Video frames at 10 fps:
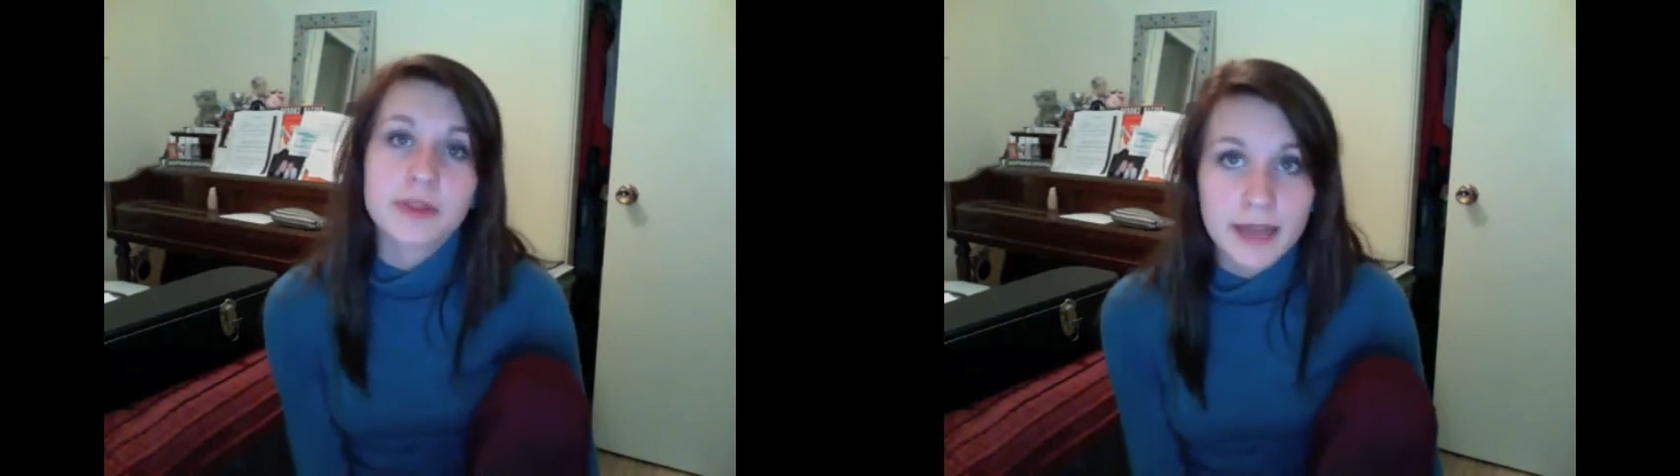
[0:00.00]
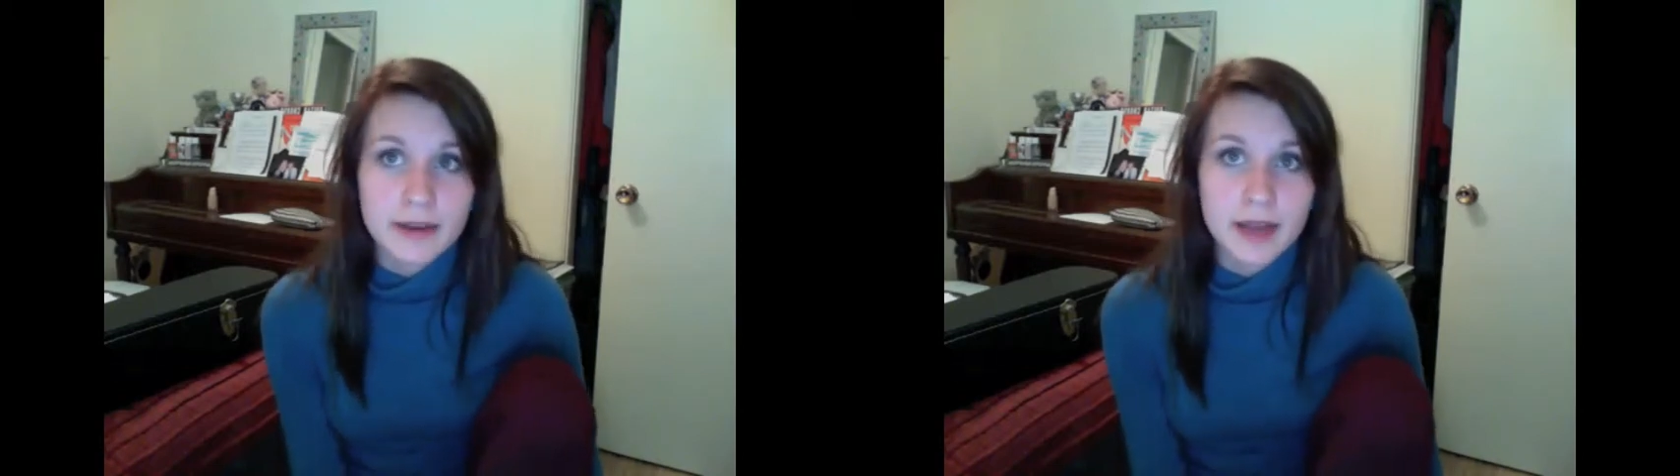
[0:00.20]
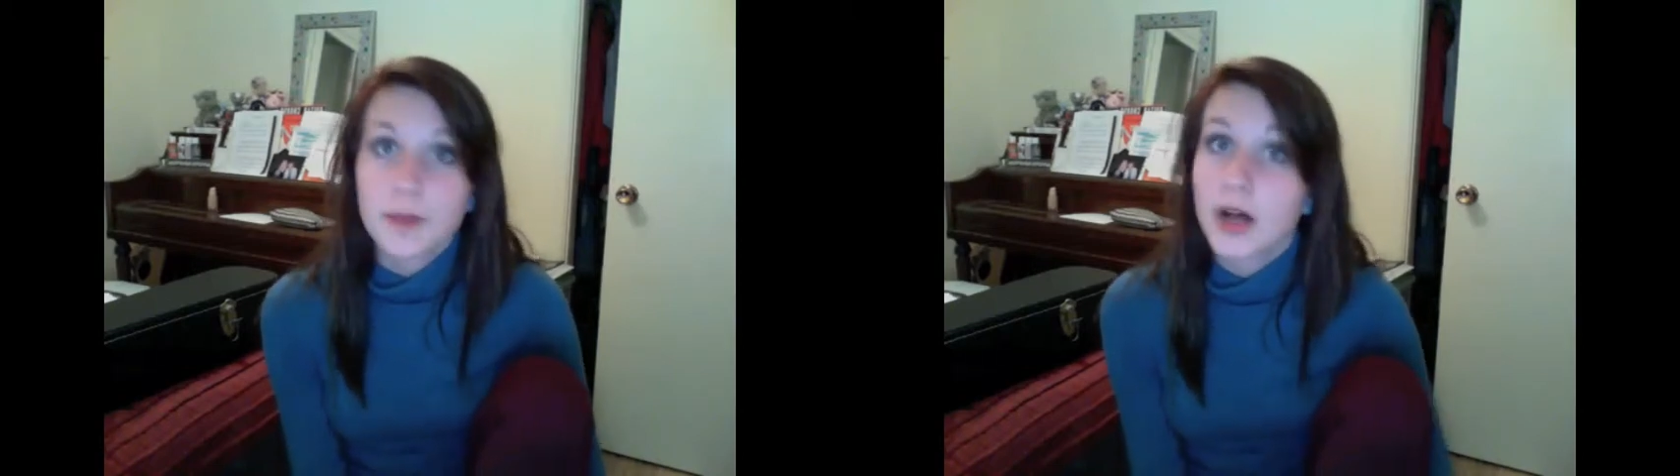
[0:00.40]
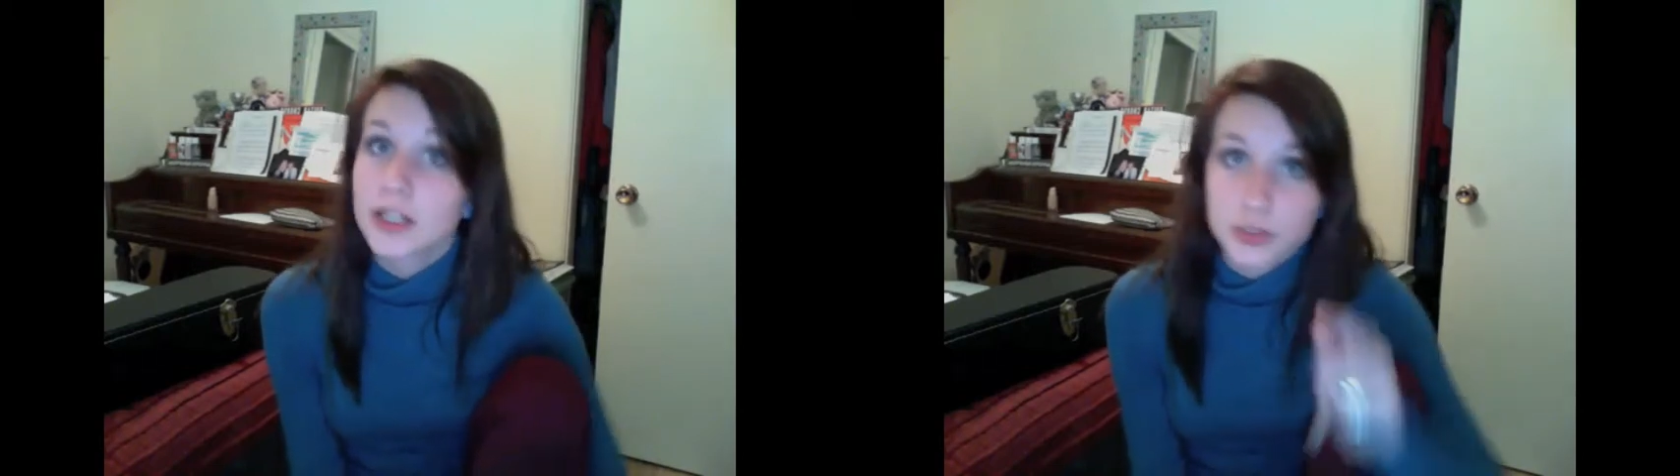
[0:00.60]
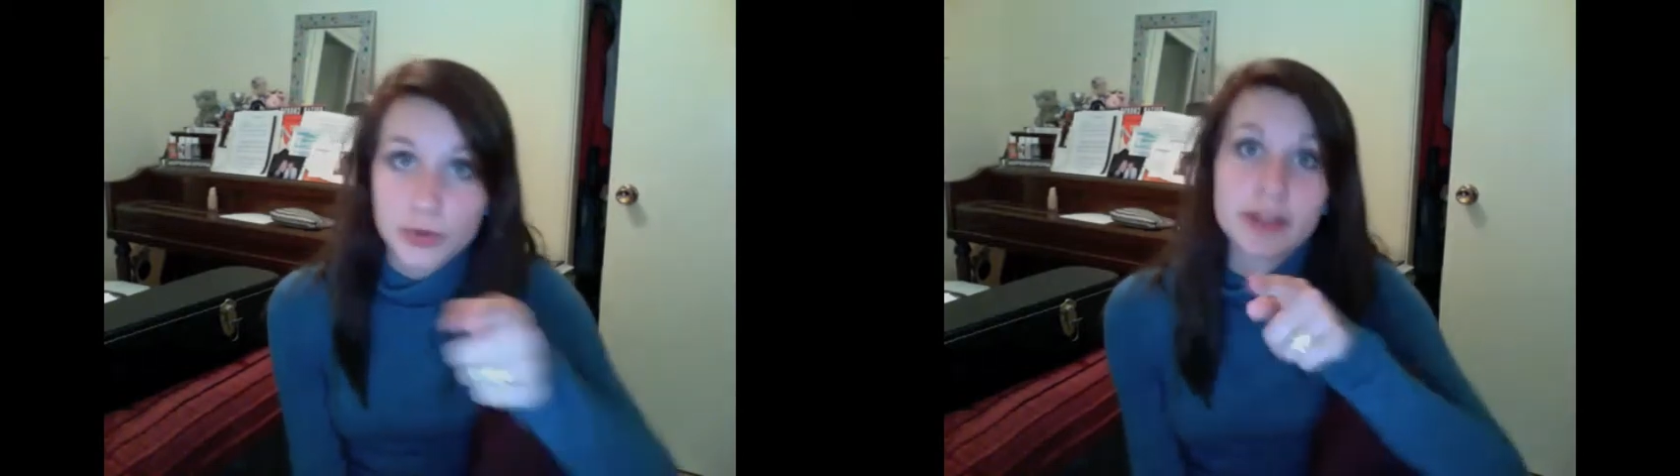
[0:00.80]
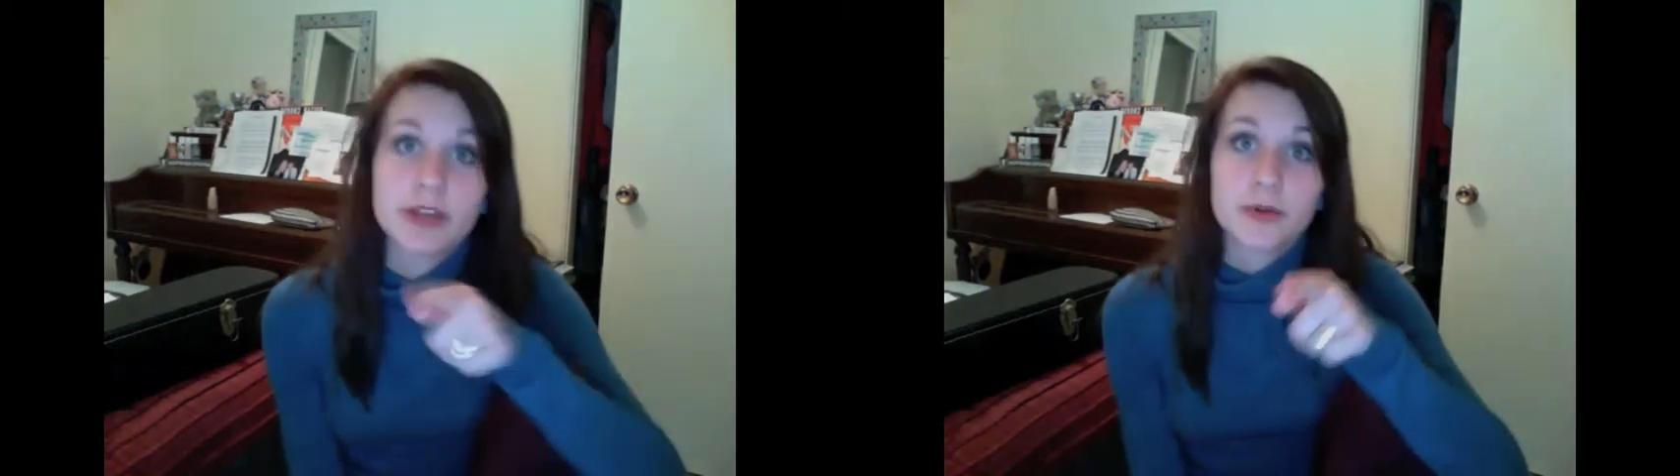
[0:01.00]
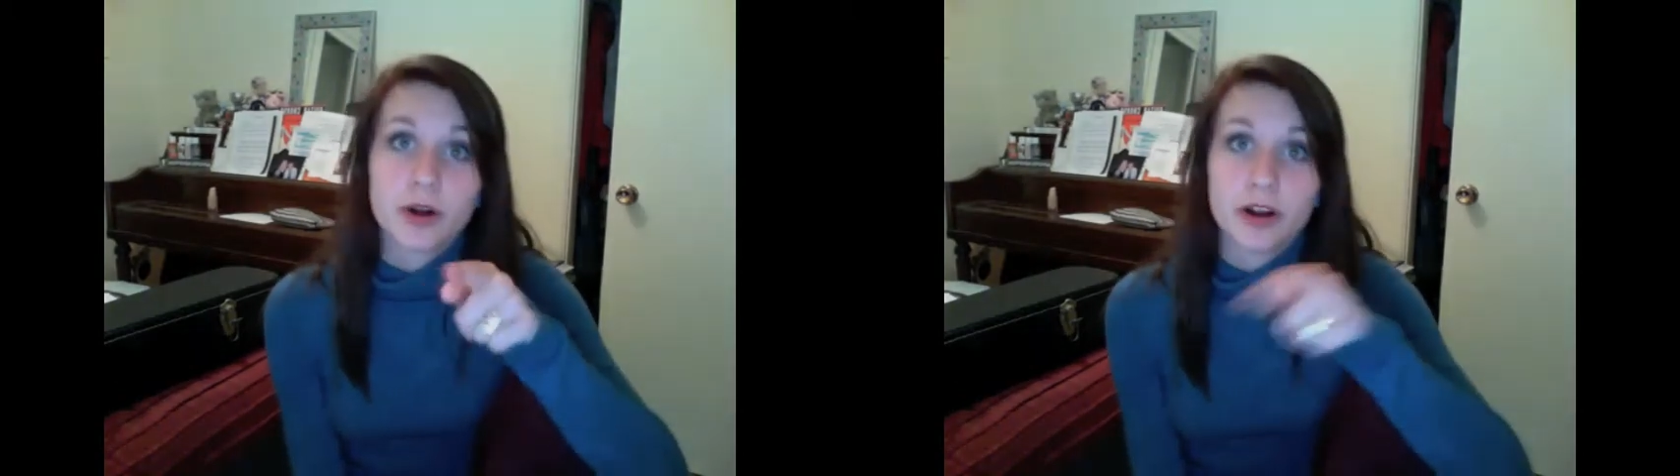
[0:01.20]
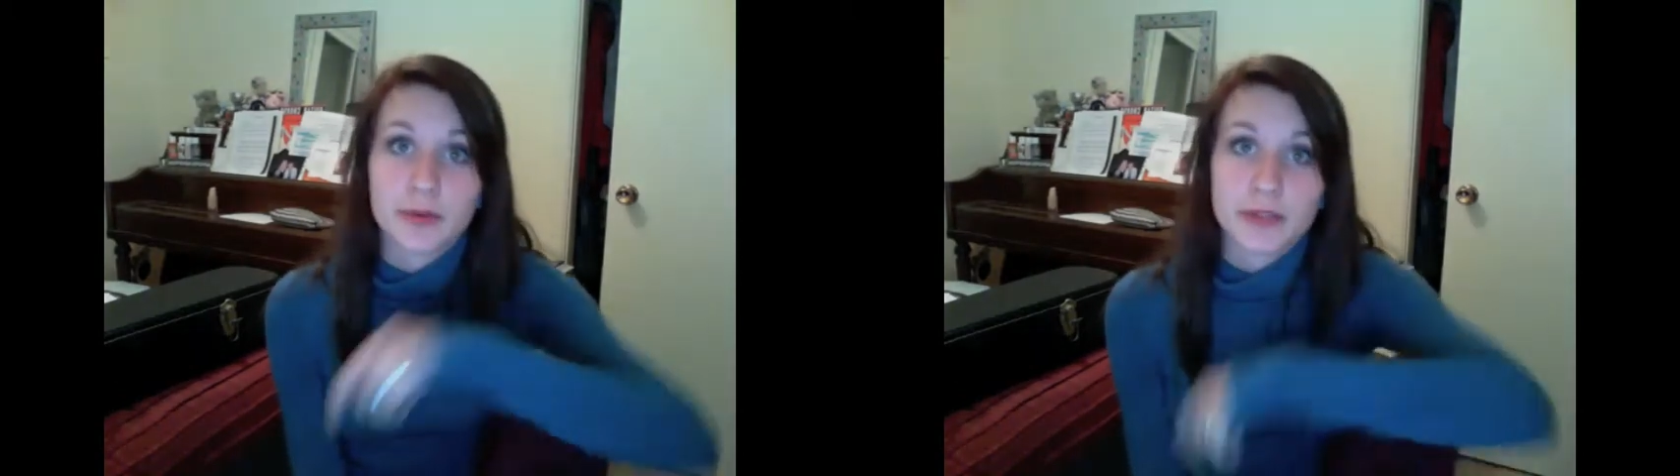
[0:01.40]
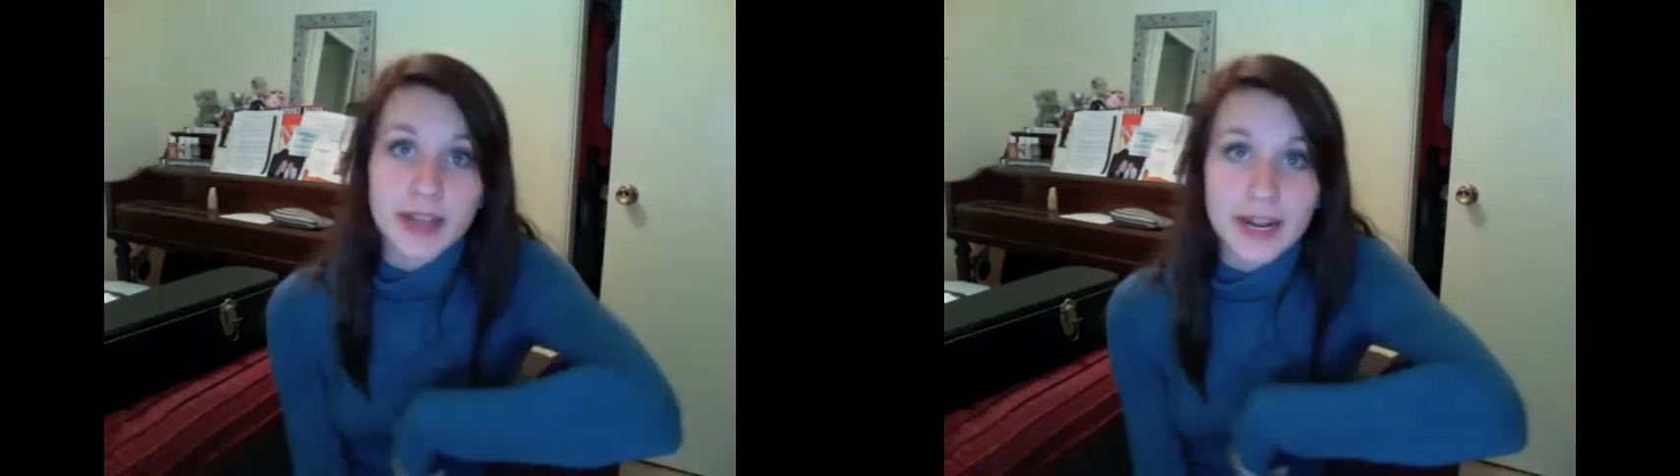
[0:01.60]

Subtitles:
then I'm not sorry that you're wrong about that,